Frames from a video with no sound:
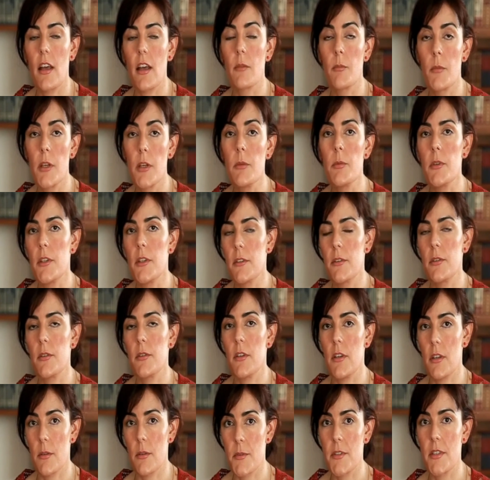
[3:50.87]
and maybe to
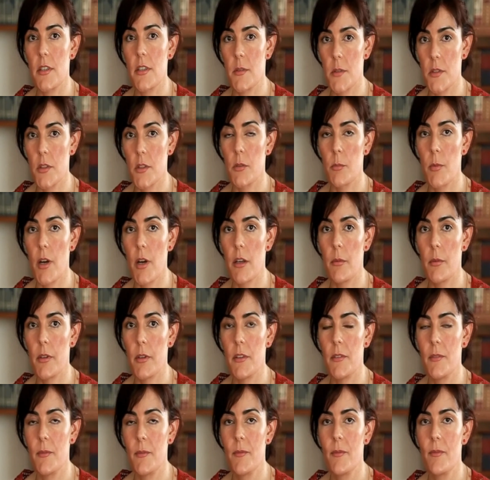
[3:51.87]
the observed survival.